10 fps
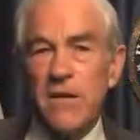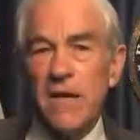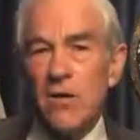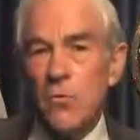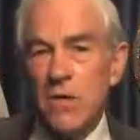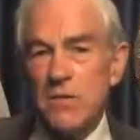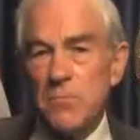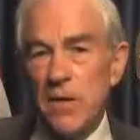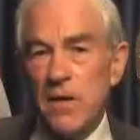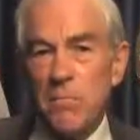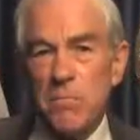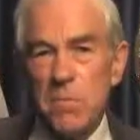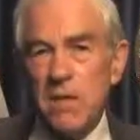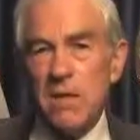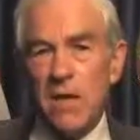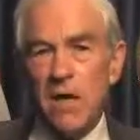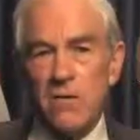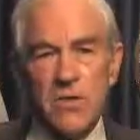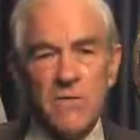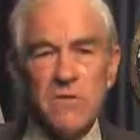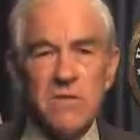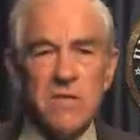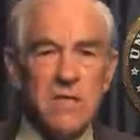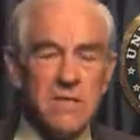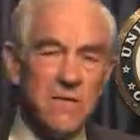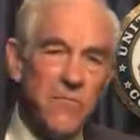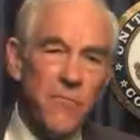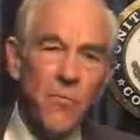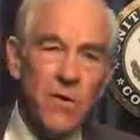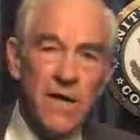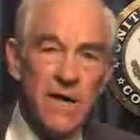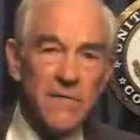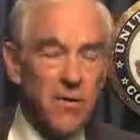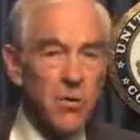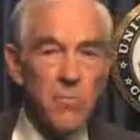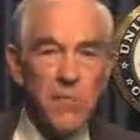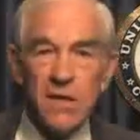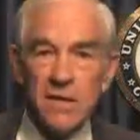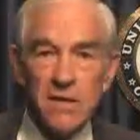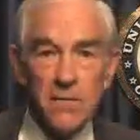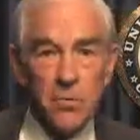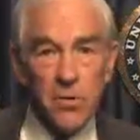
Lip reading: on how we spend $1 billion overseas in foreign aid for humanitarian